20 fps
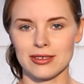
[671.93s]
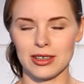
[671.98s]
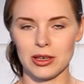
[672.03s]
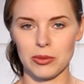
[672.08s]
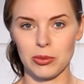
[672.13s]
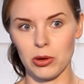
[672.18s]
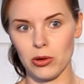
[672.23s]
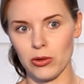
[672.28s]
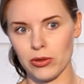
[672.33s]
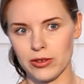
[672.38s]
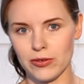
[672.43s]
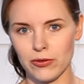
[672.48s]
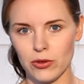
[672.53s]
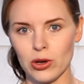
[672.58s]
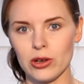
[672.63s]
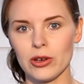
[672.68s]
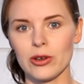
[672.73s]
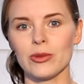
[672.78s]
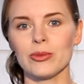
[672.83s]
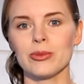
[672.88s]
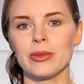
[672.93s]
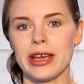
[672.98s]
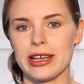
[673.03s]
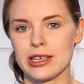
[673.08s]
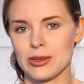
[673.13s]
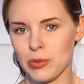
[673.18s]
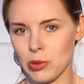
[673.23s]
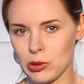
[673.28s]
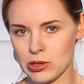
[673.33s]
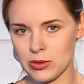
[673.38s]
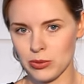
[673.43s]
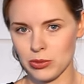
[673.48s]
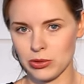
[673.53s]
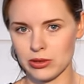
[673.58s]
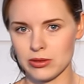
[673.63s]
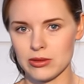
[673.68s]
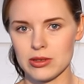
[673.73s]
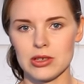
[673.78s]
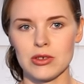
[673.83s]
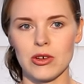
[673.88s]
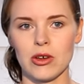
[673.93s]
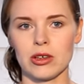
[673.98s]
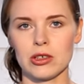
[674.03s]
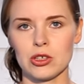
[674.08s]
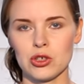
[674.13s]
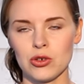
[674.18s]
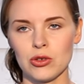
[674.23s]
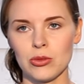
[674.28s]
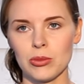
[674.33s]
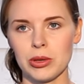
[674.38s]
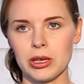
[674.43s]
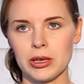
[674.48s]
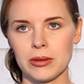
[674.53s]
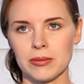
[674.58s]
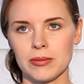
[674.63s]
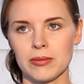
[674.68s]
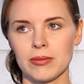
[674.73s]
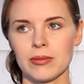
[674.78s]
about the volume as possible. So it shouldn't be,